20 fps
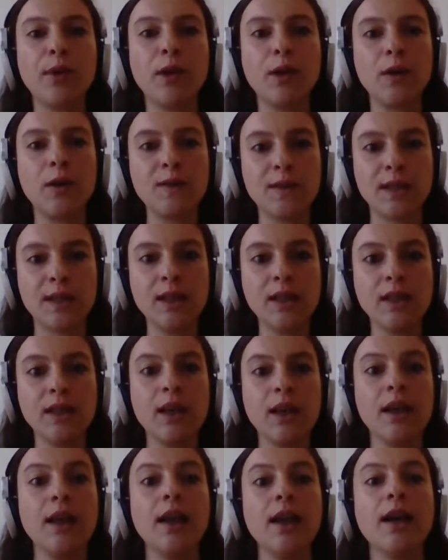to
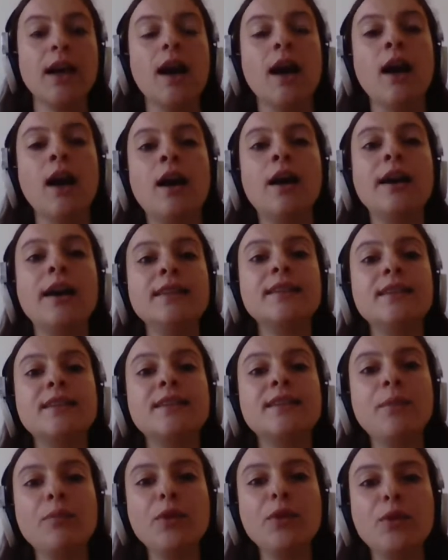understand the
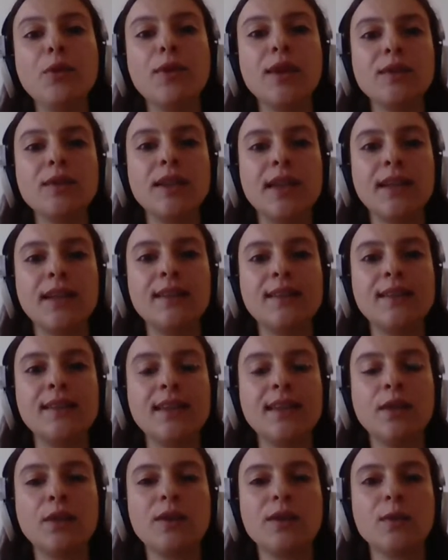wider
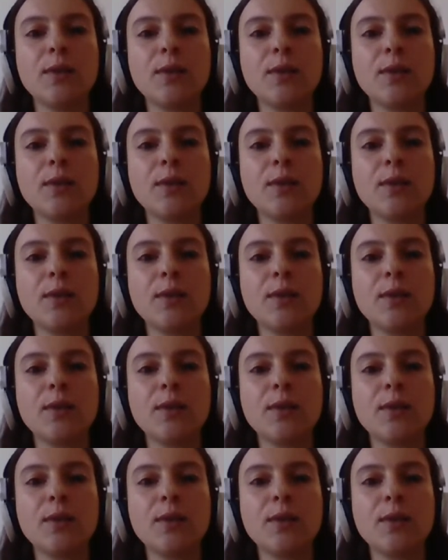policy.